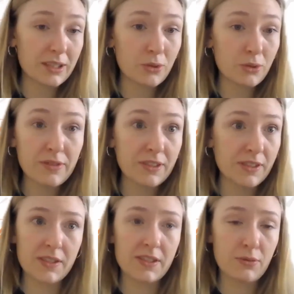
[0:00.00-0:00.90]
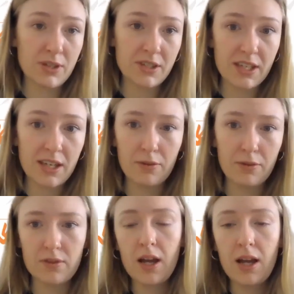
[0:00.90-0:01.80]
grievances
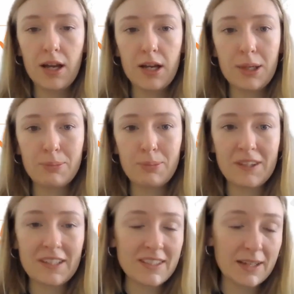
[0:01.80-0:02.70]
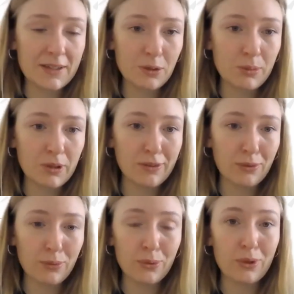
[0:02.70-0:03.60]
received, but this can also be
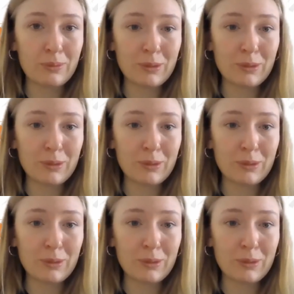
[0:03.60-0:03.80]
through